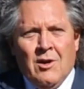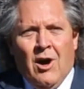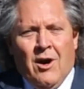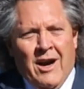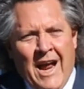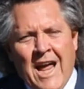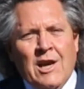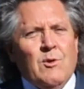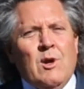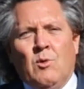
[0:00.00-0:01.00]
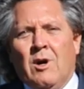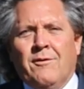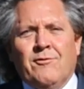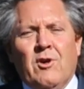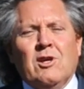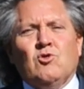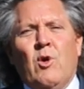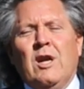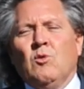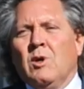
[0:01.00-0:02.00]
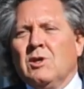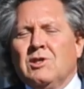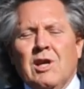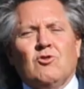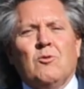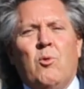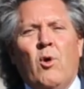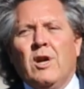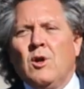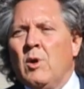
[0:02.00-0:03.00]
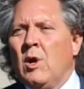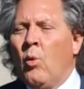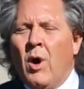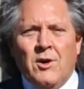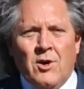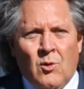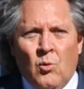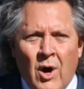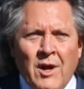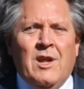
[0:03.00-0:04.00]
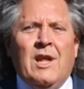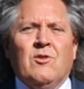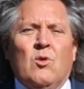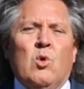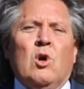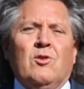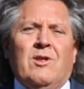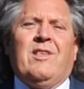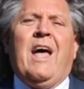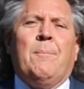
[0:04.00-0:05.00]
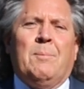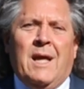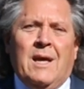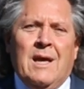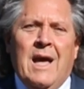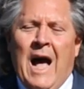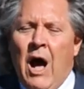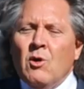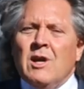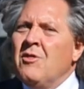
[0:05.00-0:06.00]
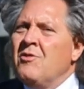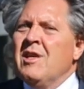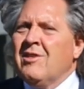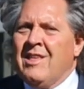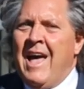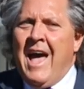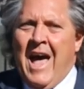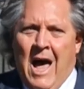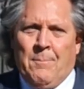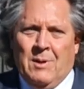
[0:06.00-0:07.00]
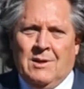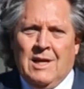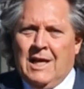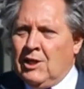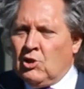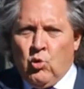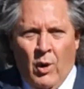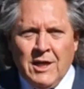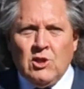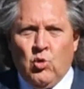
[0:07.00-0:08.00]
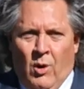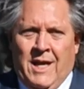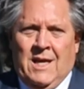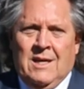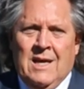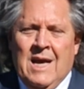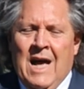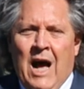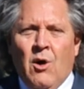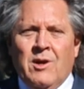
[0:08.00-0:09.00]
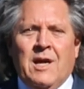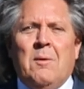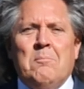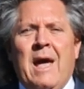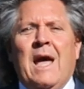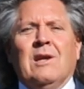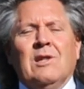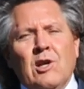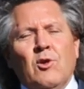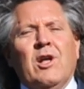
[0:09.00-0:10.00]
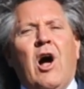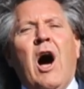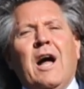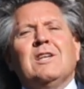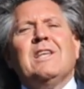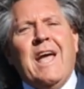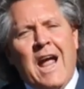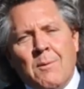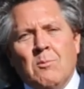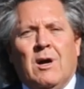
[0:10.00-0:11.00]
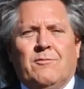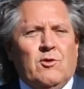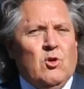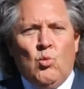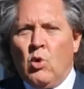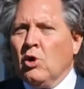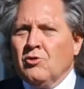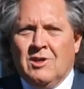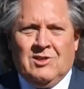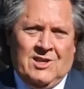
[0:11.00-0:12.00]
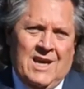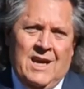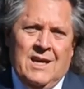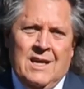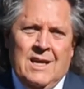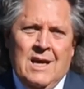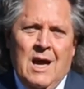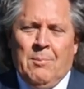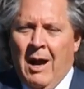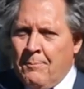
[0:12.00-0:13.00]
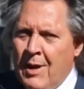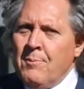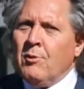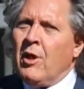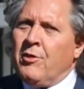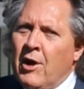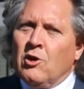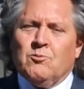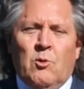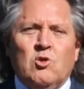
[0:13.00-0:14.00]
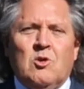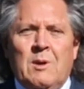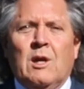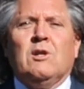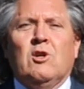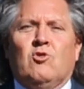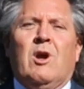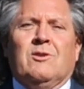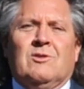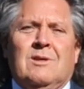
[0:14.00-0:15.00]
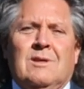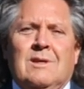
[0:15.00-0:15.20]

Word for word: are angry, we're frustrated, we're disappointed, we wonder what in the world is happening. How can this happen in 2020? How can a man literally on camera for the world to see by people that they're supposed to be able to trust,